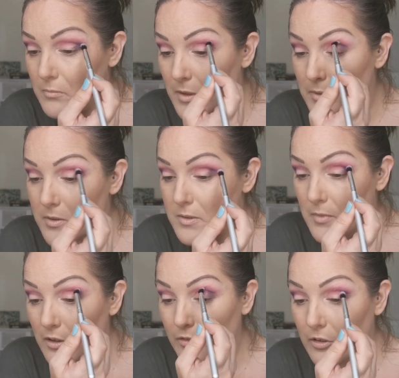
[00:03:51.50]
Maybe it was
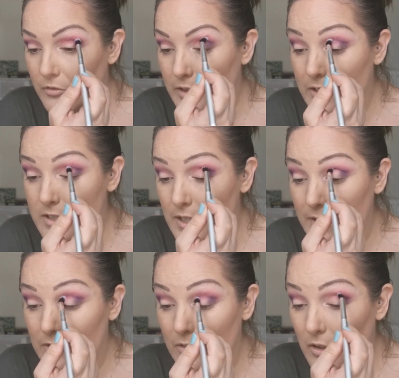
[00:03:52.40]
my fault for
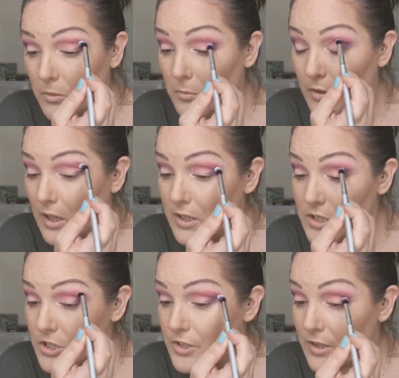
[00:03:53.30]
using the wrong
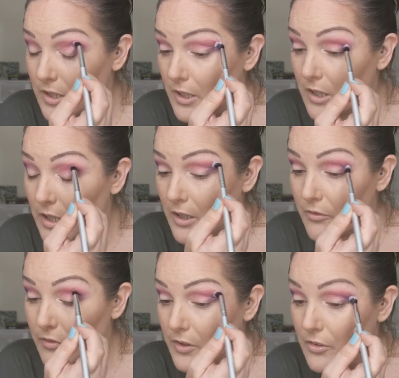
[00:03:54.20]
brush
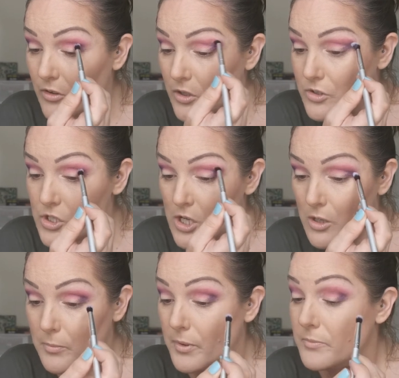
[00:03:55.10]
for the wrong
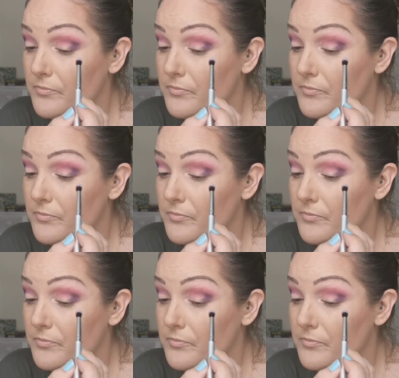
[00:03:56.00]
job.